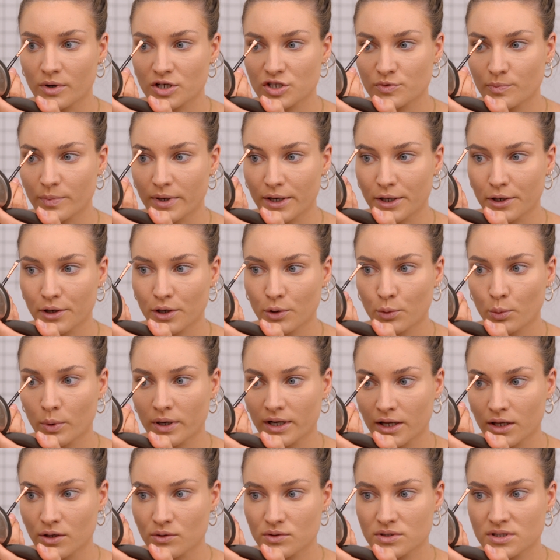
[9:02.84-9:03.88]
much better
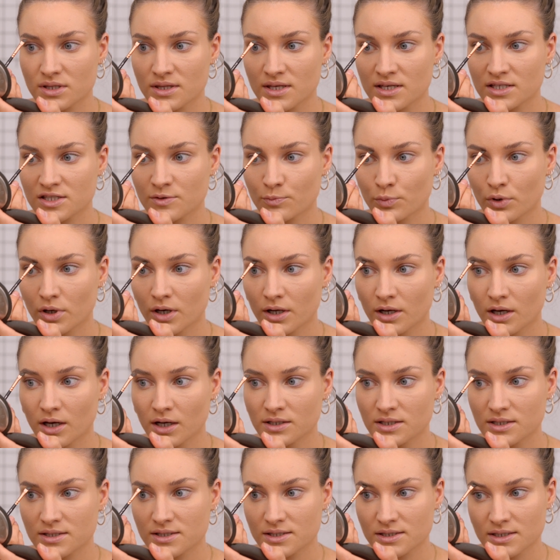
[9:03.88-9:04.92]
when I use this
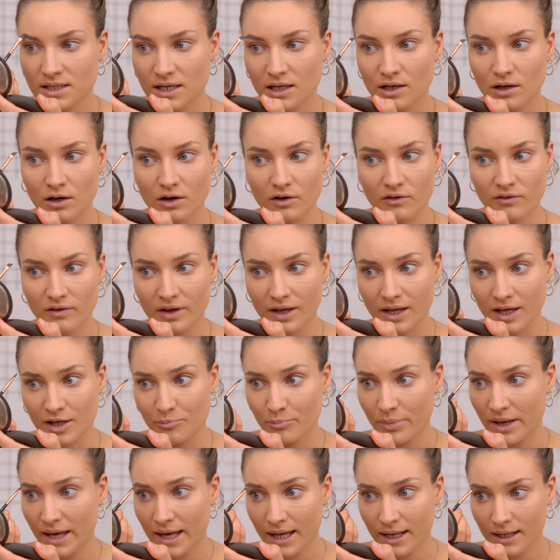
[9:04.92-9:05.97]
product instead of
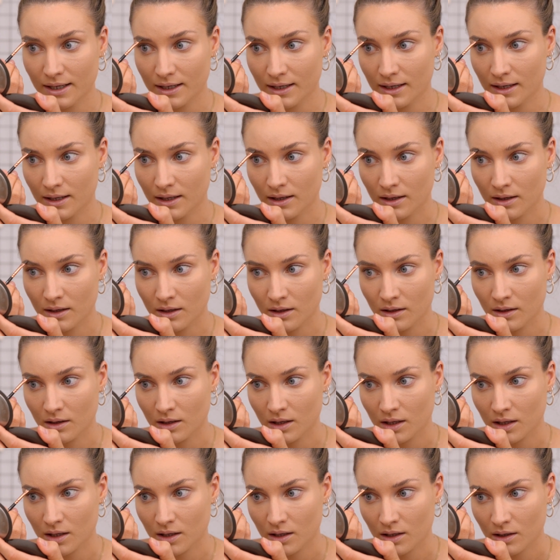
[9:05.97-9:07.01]
a pen
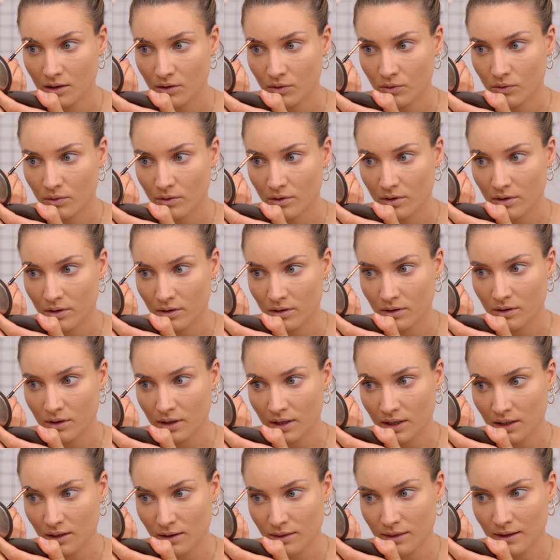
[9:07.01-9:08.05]
or
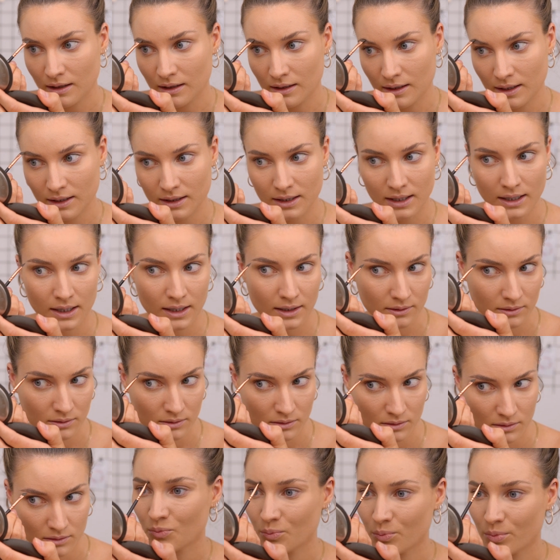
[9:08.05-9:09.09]
anything like that.
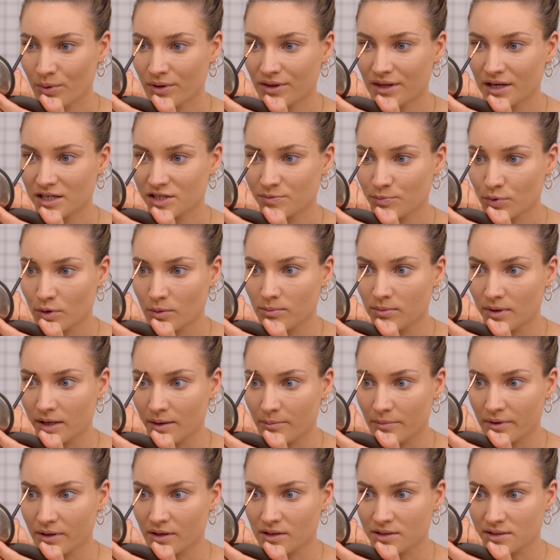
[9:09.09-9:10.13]
But that's
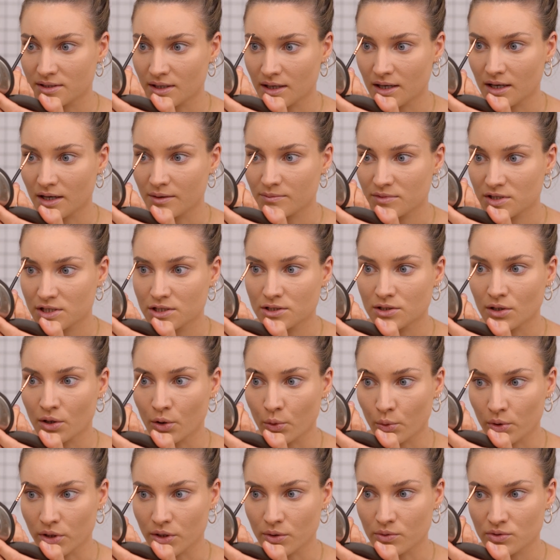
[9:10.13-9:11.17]
probably because I'm
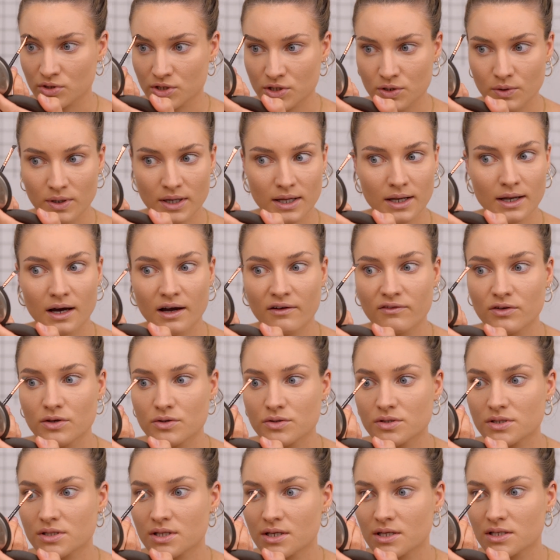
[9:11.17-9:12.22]
so used to it. I've
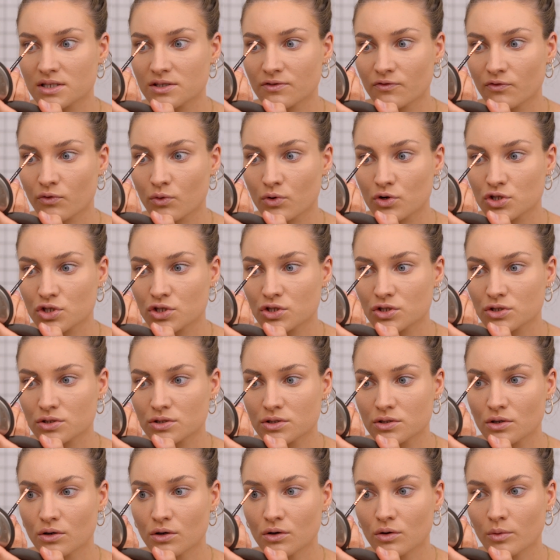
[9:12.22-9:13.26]
used this for
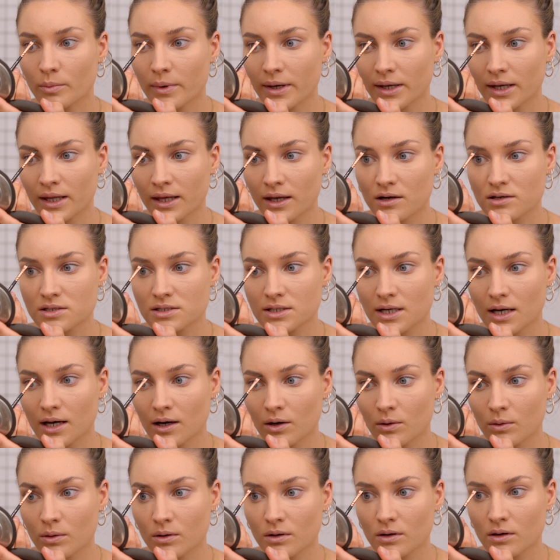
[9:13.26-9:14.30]
so many years
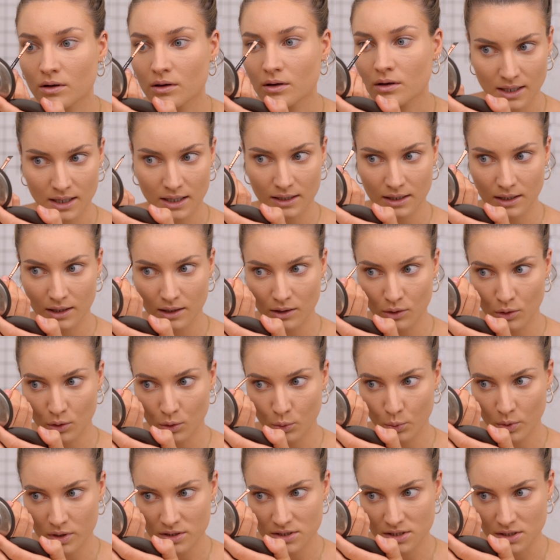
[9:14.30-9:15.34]
now, and I
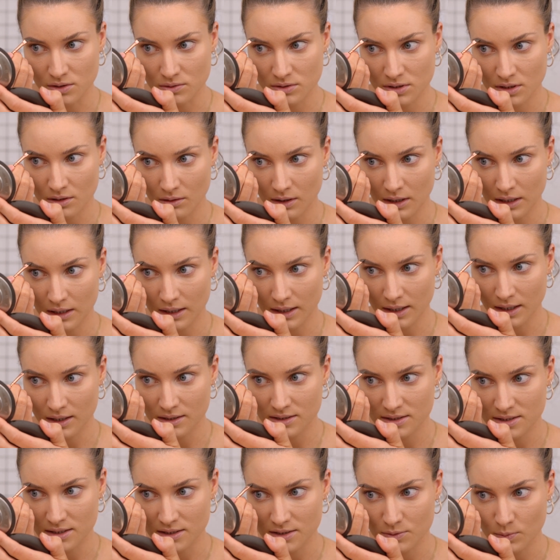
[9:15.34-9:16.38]
always use it on
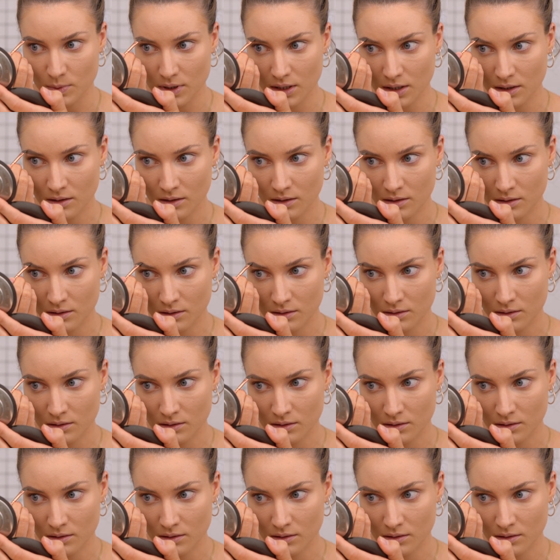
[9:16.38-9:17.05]
clients as well.